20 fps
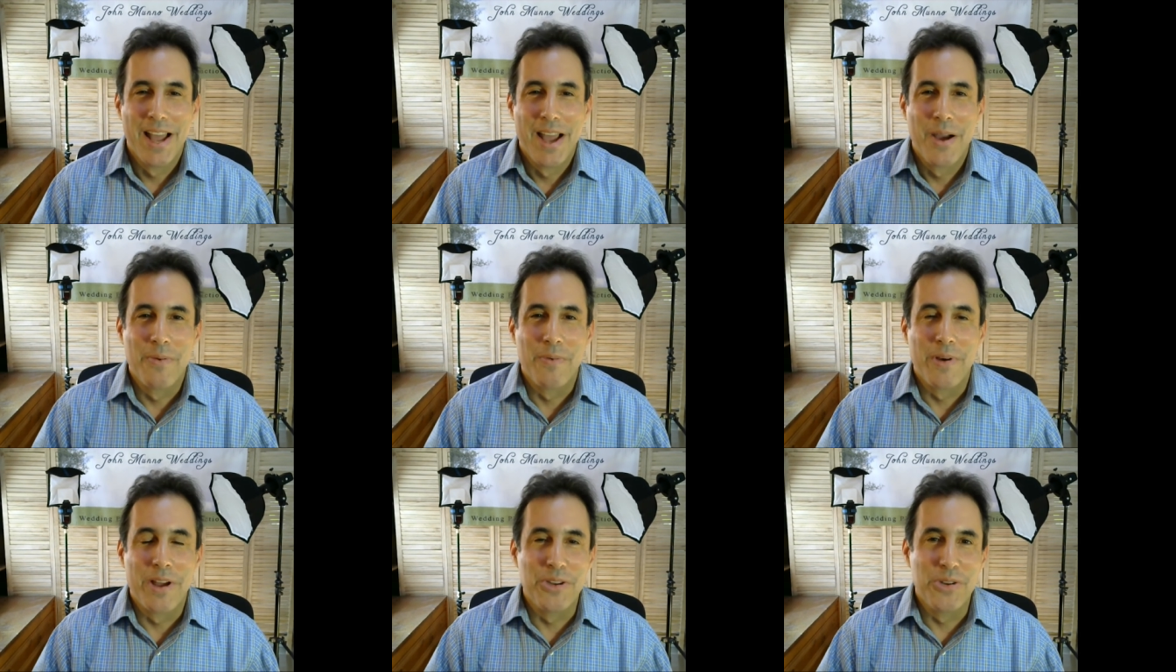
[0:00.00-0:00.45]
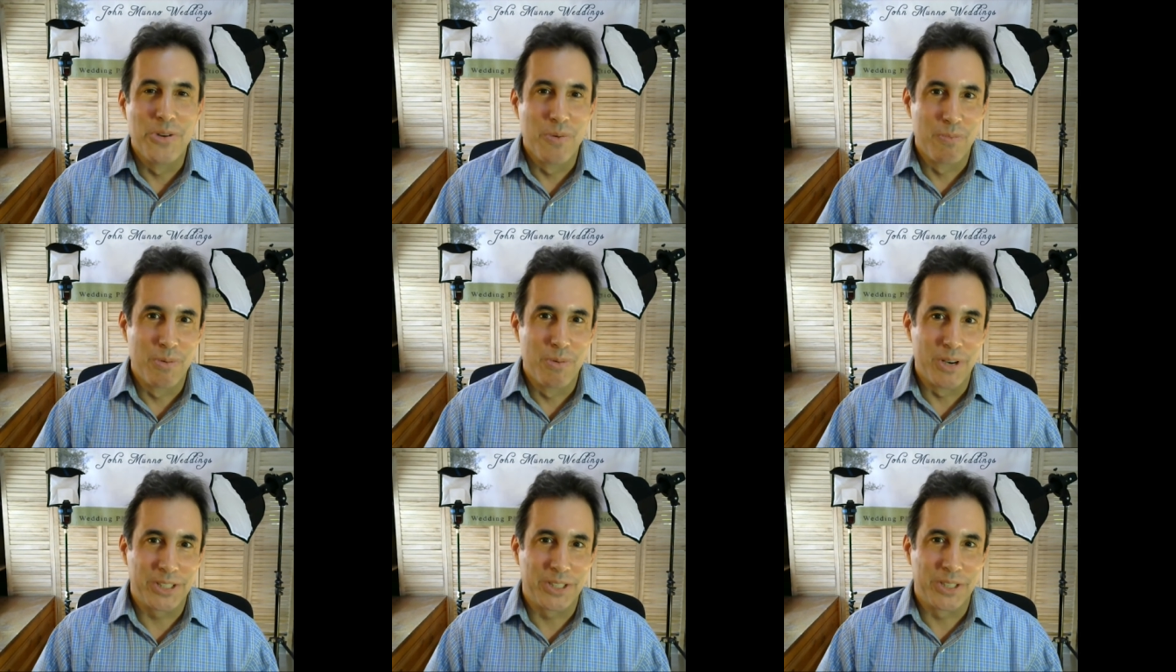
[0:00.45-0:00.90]
when you
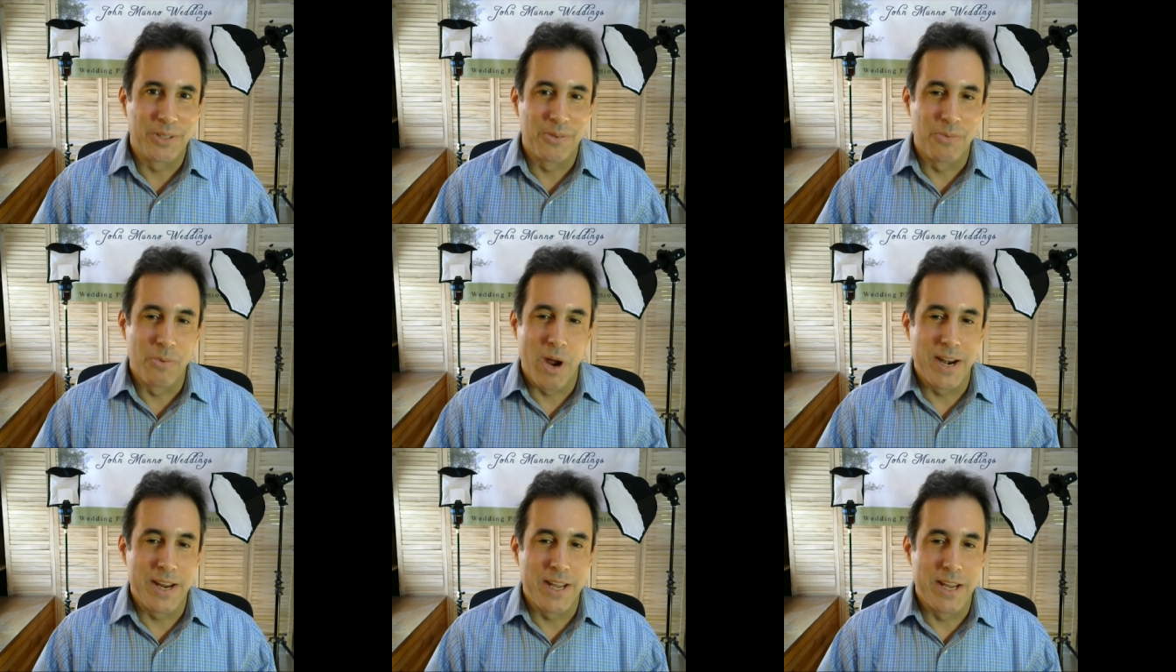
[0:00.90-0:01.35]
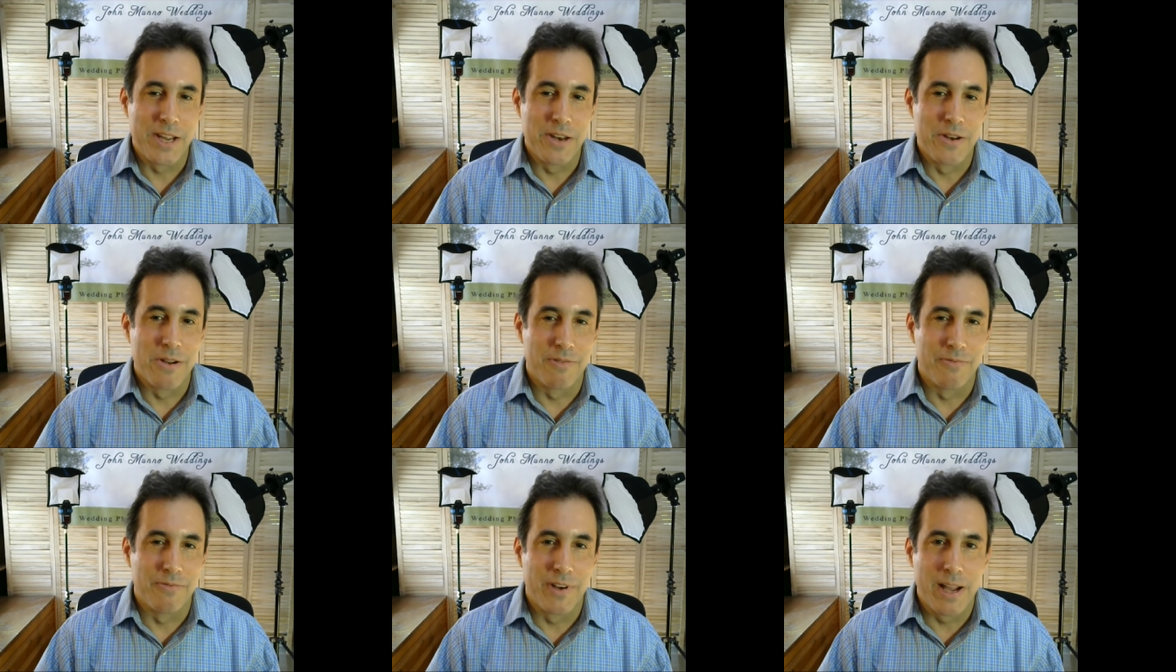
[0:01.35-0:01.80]
booked your wedding in
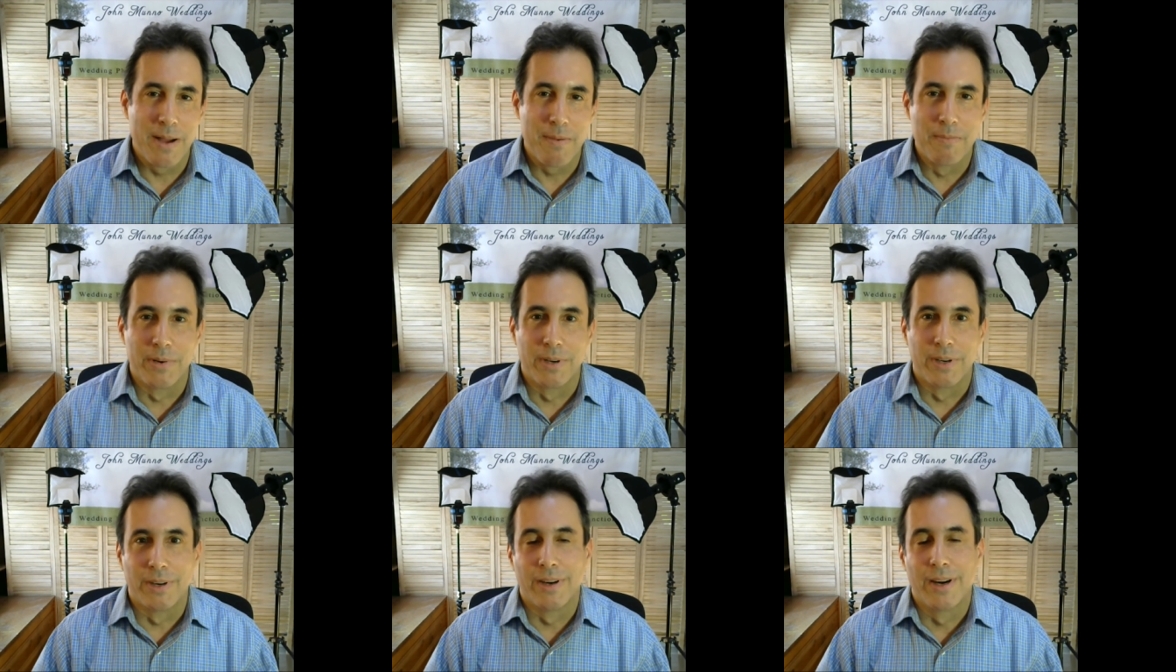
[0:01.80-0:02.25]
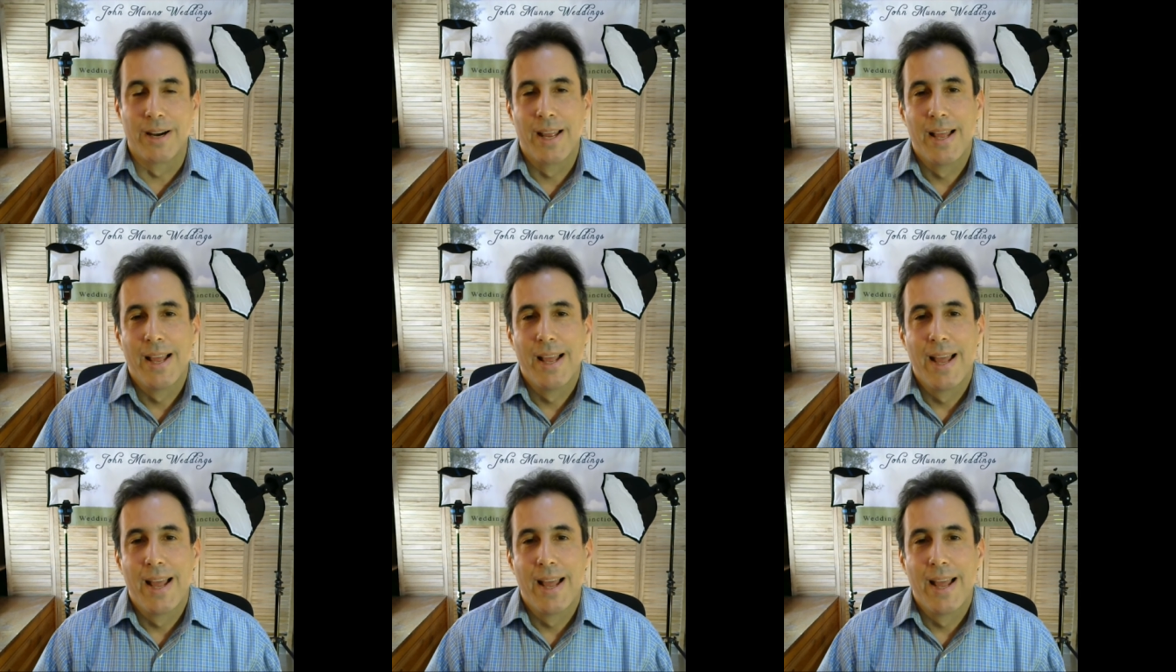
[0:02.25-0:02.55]
November